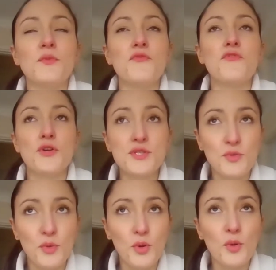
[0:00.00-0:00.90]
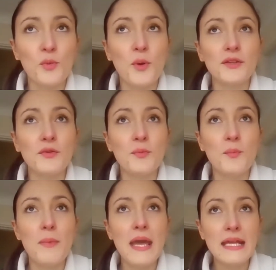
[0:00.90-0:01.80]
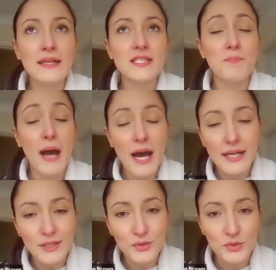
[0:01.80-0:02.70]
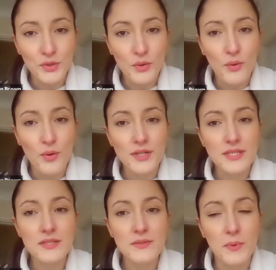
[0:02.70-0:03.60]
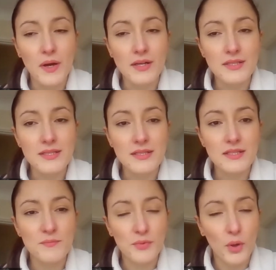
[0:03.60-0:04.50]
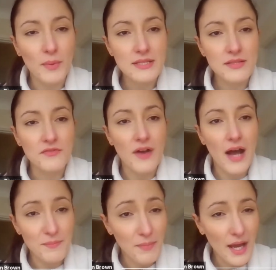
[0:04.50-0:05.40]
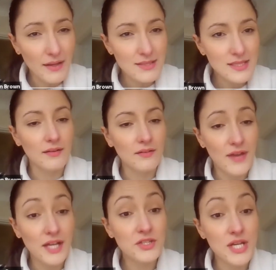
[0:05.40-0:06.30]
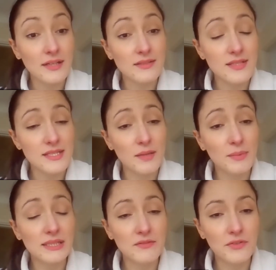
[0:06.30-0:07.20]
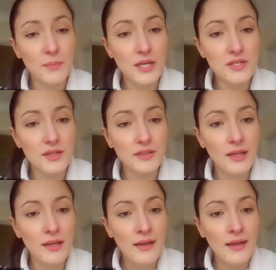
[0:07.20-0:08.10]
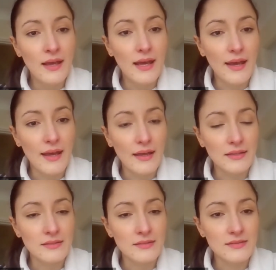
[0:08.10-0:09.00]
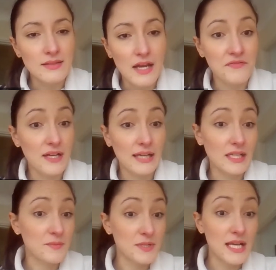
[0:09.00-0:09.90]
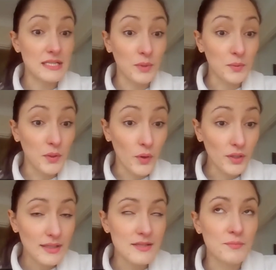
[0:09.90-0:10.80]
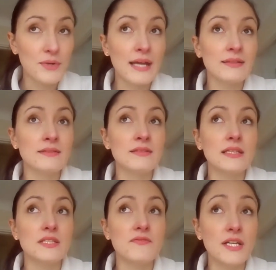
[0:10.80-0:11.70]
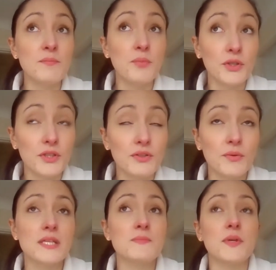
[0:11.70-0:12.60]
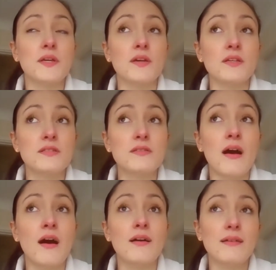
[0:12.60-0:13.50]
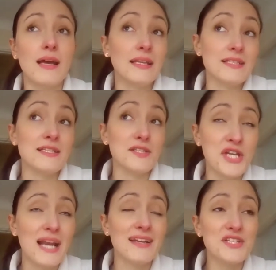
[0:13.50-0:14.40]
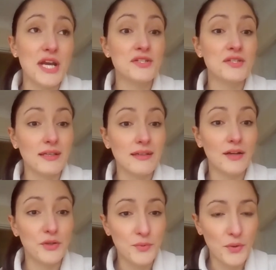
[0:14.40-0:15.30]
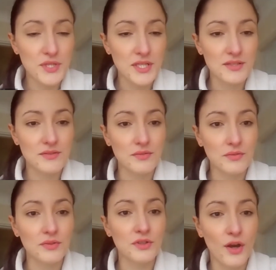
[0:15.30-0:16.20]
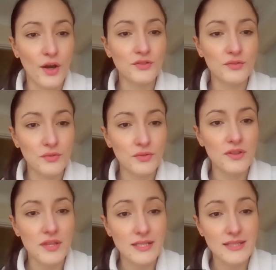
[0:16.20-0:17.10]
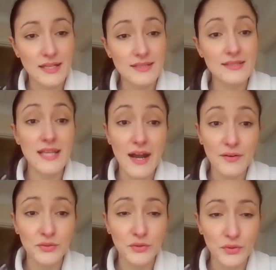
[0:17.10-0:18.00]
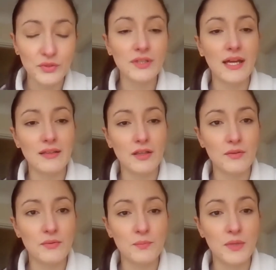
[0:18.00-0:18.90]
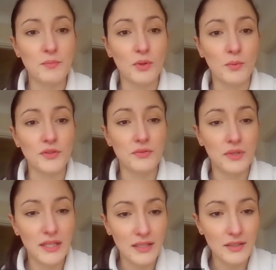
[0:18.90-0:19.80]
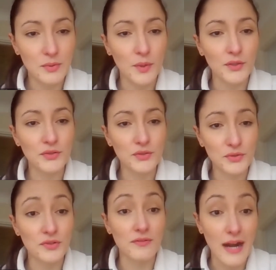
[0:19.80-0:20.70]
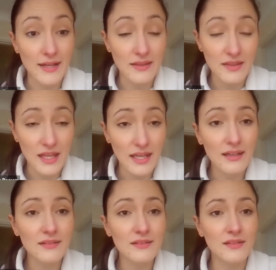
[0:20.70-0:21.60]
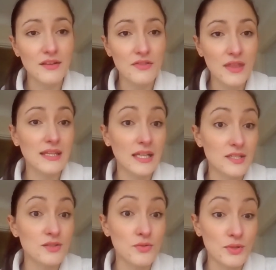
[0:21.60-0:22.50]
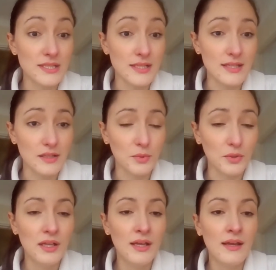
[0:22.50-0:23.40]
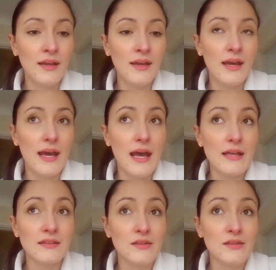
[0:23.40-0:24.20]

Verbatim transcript: first of all, what made us buy into the course was this promise of unbiased and fact checked sustainability information. And I feel like that's precisely what we got. As a brand, it's very important to us because, and this is a challenge actually, our approach is to not do the things that sound good and that people want to hear. We want to do the right thing, the thing that is truly sustainable. And the